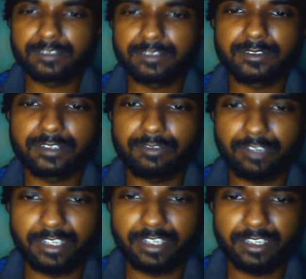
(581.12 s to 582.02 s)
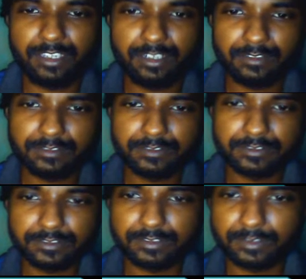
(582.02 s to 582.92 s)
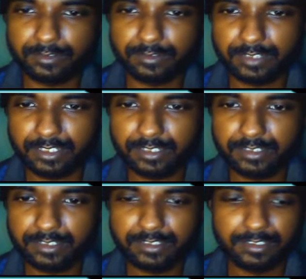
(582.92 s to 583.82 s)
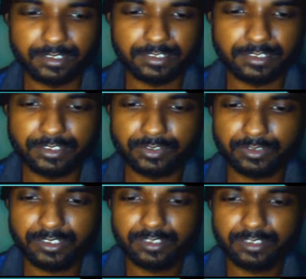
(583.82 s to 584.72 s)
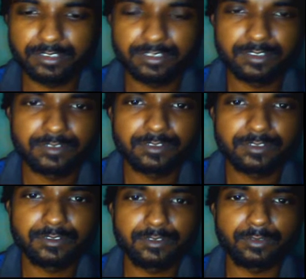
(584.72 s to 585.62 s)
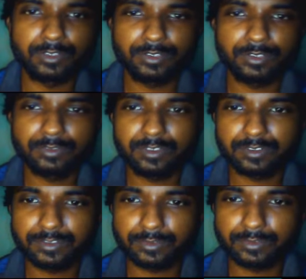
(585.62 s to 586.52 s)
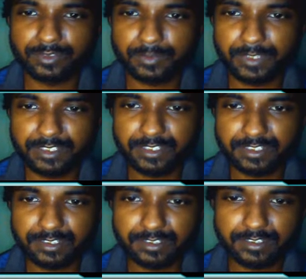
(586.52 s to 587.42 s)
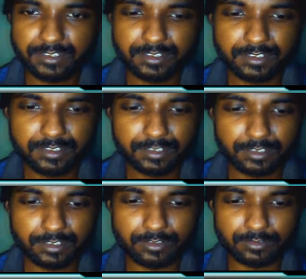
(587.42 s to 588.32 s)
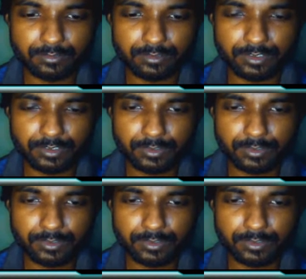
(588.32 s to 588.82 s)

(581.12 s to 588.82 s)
query here. Okay, nothing showing. Going to the source page, control U,